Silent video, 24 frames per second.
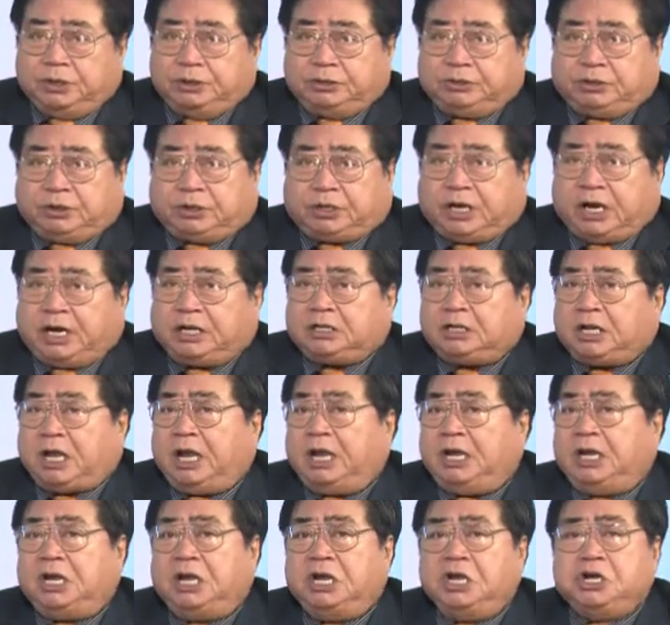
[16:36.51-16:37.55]
to get
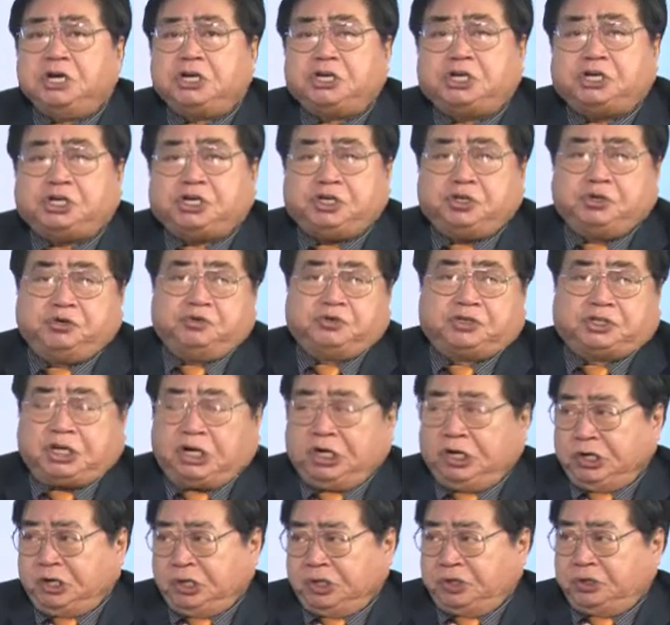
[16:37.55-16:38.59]
a huge
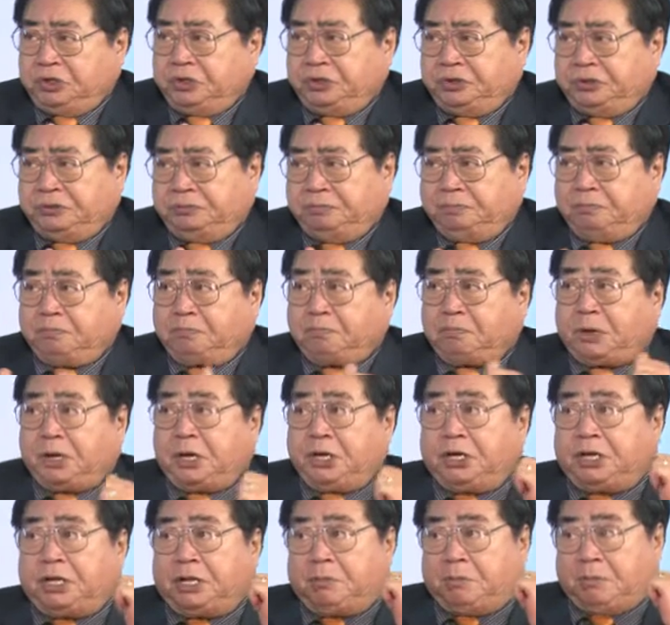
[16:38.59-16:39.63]
loan
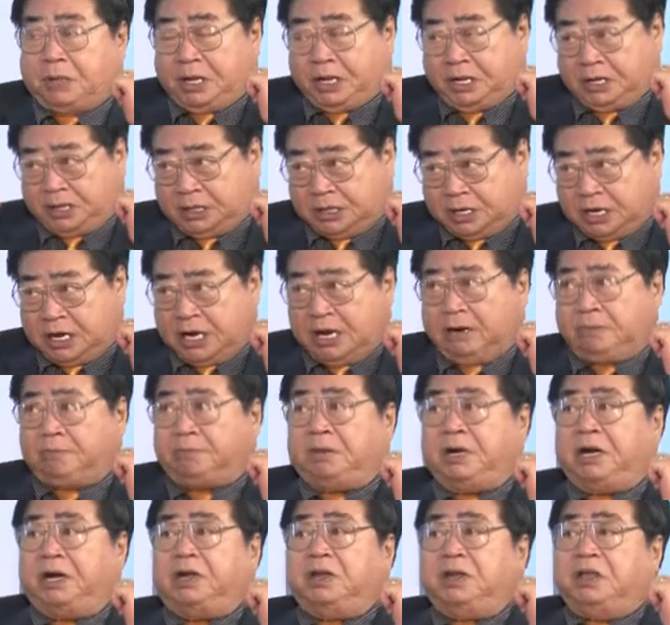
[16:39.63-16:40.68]
burdening them
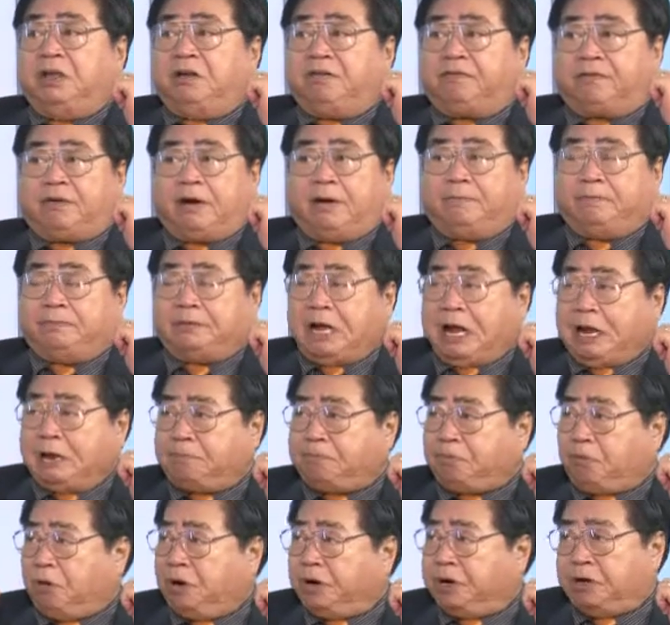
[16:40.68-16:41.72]
from that
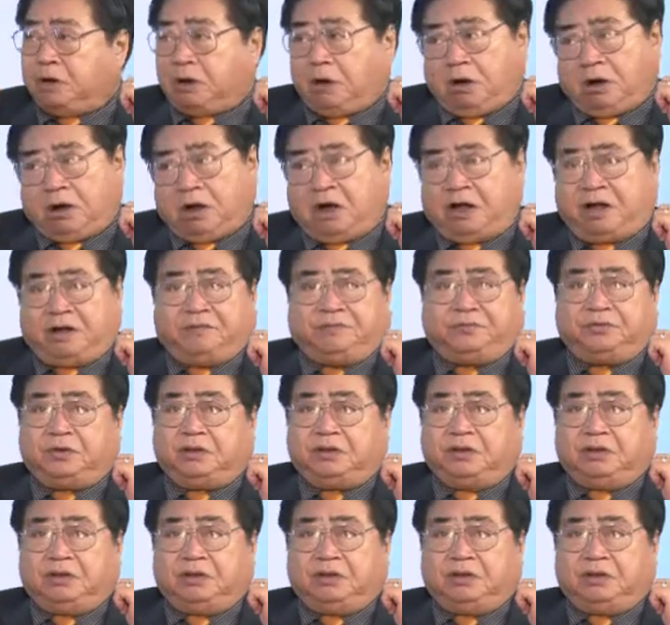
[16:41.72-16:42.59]
point on